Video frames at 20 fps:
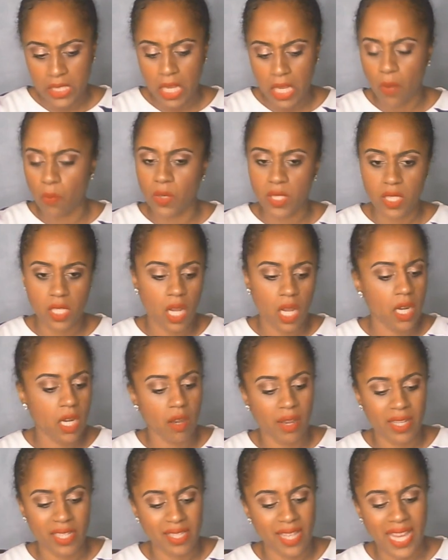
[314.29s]
It wasn't a
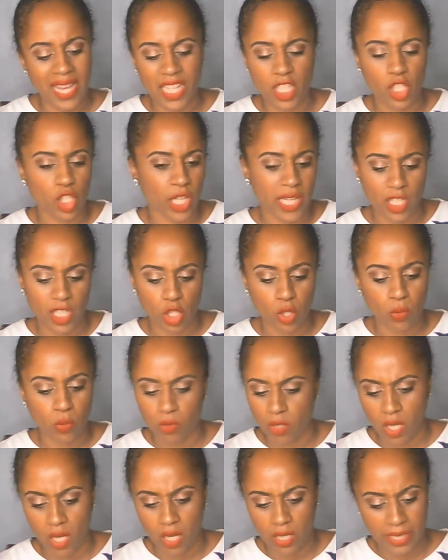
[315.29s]
nice energy at all,
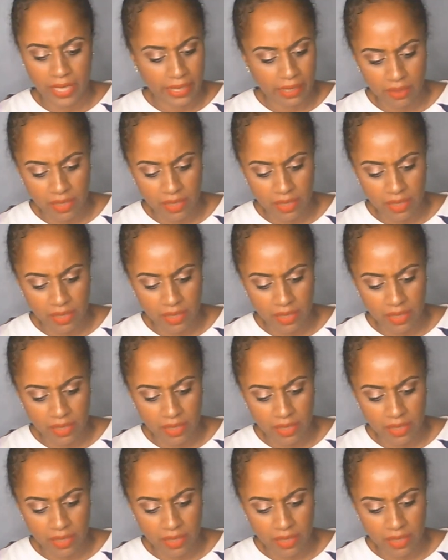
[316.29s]
darling.